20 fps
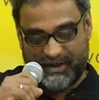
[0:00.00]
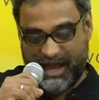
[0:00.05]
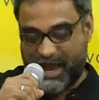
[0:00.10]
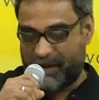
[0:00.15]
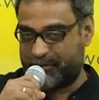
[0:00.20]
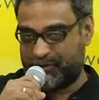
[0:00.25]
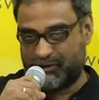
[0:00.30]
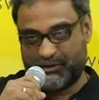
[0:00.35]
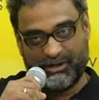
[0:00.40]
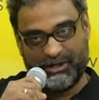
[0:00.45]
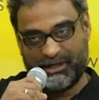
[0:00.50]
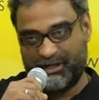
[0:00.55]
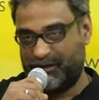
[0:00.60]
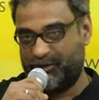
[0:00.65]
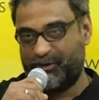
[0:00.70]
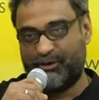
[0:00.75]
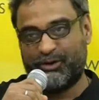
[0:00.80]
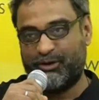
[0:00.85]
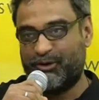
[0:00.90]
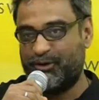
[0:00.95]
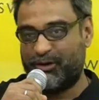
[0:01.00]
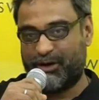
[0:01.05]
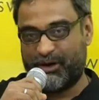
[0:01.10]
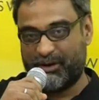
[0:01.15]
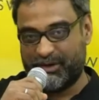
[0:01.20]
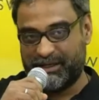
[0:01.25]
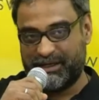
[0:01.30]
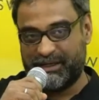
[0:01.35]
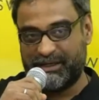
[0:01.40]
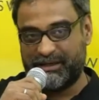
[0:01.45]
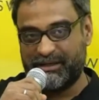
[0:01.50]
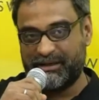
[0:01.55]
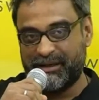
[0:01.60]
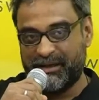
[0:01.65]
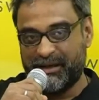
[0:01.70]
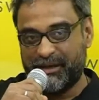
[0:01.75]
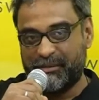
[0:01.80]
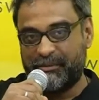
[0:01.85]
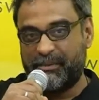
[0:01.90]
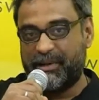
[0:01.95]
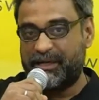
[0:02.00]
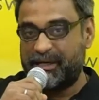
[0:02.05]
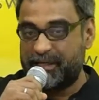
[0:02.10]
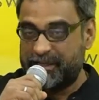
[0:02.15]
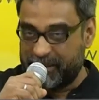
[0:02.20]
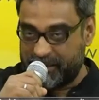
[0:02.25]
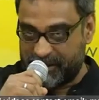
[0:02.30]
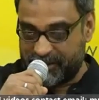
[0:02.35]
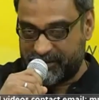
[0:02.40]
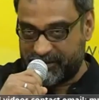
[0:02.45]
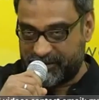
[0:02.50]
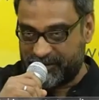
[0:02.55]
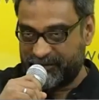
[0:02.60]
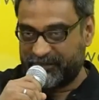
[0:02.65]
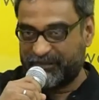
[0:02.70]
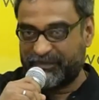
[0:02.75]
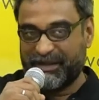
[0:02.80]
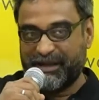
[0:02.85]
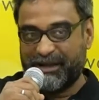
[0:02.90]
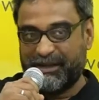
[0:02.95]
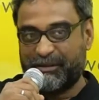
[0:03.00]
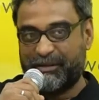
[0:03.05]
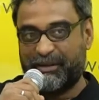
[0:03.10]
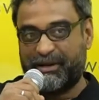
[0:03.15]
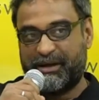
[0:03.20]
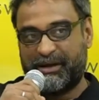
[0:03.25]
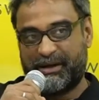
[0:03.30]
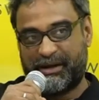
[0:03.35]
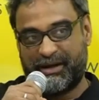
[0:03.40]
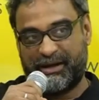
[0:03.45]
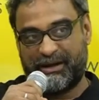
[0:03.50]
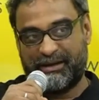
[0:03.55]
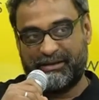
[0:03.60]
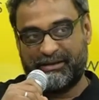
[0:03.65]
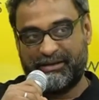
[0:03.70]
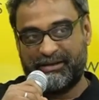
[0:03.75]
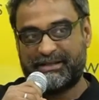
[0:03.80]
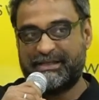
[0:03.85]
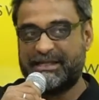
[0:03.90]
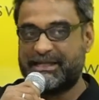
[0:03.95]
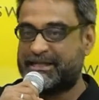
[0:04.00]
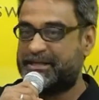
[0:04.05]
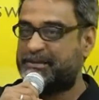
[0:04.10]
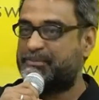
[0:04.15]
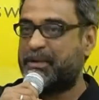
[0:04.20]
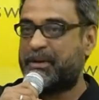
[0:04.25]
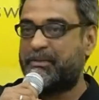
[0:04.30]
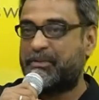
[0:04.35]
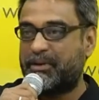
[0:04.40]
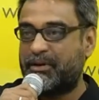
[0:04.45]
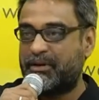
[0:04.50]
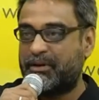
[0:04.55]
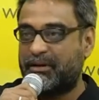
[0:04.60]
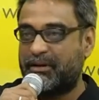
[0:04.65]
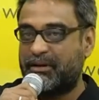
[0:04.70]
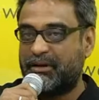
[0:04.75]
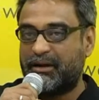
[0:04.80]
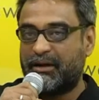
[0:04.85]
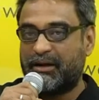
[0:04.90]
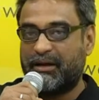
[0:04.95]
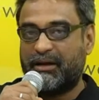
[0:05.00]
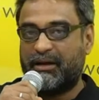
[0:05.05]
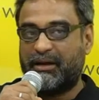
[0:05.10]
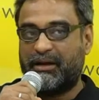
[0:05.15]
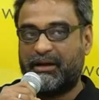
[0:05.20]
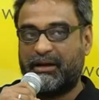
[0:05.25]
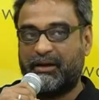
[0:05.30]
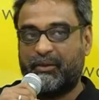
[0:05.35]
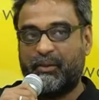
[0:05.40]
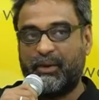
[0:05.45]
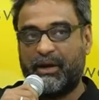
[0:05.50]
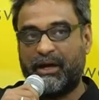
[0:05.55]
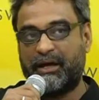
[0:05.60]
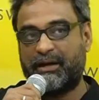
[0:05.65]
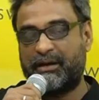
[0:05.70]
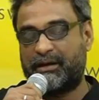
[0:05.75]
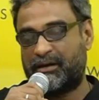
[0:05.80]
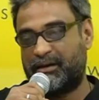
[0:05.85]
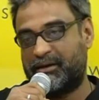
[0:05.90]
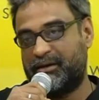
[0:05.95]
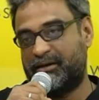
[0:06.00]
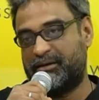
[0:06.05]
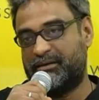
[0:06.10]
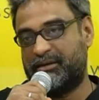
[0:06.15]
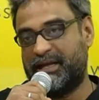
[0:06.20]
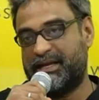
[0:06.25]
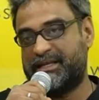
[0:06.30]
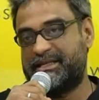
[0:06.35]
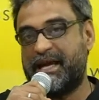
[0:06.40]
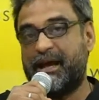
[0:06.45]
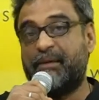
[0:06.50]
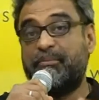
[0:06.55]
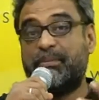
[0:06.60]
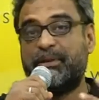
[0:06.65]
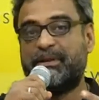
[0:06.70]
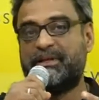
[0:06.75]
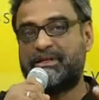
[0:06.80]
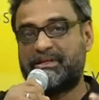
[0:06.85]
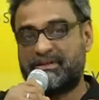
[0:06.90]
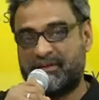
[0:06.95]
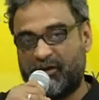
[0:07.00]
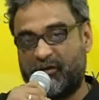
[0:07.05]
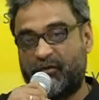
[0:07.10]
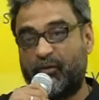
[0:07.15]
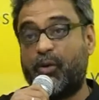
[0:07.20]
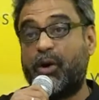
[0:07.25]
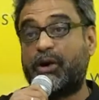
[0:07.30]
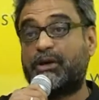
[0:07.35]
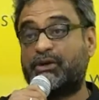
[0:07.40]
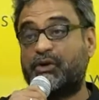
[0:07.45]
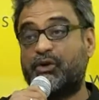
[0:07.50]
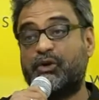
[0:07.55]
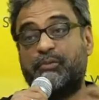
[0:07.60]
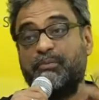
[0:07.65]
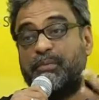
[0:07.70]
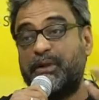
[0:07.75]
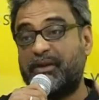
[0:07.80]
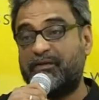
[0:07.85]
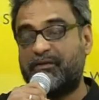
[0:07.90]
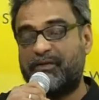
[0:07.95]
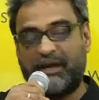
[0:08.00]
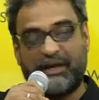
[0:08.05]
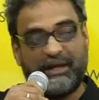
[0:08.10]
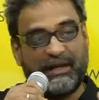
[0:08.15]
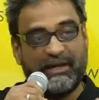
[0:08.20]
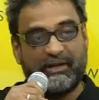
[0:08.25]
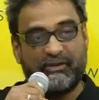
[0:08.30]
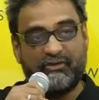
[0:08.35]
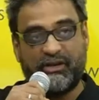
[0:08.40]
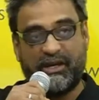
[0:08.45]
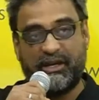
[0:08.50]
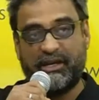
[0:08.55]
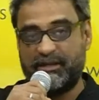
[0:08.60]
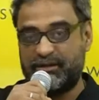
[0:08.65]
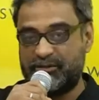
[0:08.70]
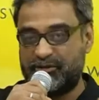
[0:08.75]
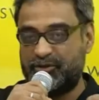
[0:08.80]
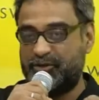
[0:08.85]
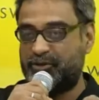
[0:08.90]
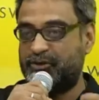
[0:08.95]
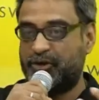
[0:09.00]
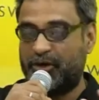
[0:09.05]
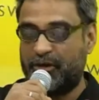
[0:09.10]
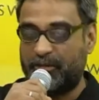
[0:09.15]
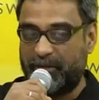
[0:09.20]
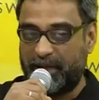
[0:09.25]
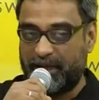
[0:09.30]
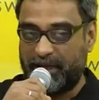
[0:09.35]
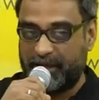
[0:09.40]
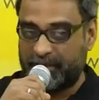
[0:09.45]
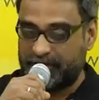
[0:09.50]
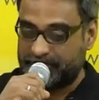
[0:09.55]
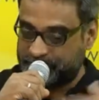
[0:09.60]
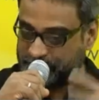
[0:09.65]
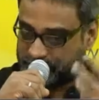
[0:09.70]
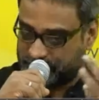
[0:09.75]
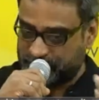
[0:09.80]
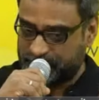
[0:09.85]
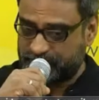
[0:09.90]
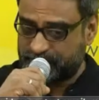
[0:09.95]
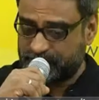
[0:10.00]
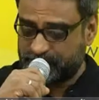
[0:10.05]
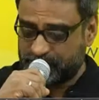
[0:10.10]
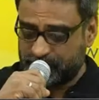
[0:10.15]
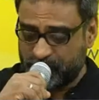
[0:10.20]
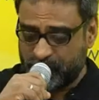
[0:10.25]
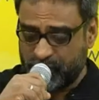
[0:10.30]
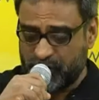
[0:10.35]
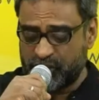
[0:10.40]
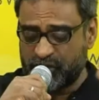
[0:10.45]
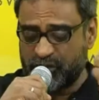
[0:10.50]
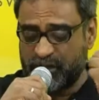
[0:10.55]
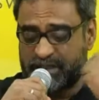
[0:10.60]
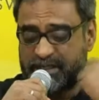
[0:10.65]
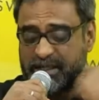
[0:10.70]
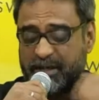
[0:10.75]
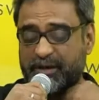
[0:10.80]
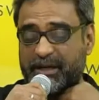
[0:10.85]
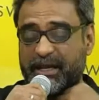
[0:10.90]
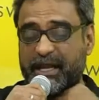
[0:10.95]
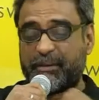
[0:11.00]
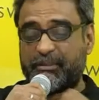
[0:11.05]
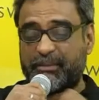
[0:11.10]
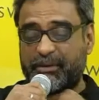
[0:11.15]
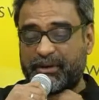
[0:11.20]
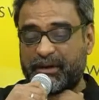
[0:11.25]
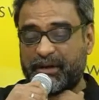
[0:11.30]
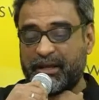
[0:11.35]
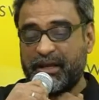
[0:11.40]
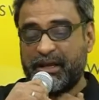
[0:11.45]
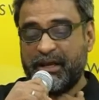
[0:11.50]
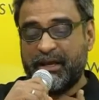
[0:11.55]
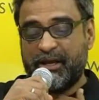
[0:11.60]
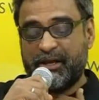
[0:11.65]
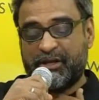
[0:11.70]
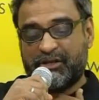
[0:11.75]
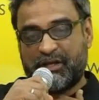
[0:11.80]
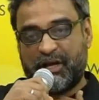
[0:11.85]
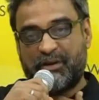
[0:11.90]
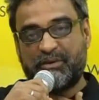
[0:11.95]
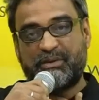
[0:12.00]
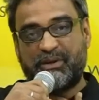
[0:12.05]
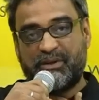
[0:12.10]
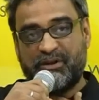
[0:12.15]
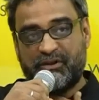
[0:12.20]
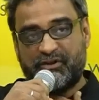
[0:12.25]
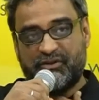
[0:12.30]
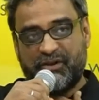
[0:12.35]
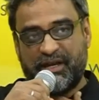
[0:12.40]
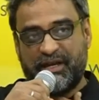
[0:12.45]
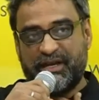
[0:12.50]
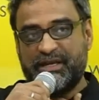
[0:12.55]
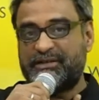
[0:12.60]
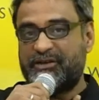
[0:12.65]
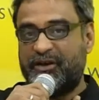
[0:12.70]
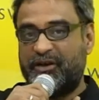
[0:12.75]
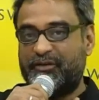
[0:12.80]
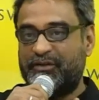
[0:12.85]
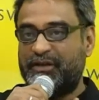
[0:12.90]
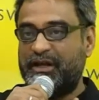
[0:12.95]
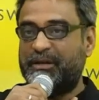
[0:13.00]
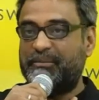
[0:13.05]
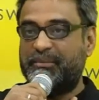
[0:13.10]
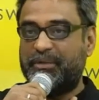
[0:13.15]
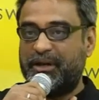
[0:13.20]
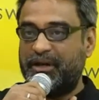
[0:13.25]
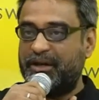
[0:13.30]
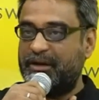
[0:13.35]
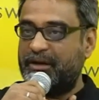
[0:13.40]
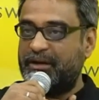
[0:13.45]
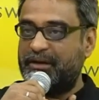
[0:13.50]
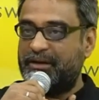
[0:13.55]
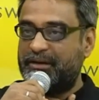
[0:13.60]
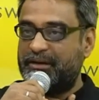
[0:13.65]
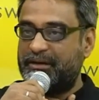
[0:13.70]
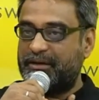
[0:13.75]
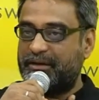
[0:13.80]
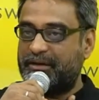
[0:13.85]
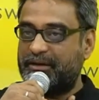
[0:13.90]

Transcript: absolutely no clue how he did it, but he did it. And the 6 people were the examples of what could be finally a training institute called MICA. So that's how it happened. So I was one of the trainees of that particular,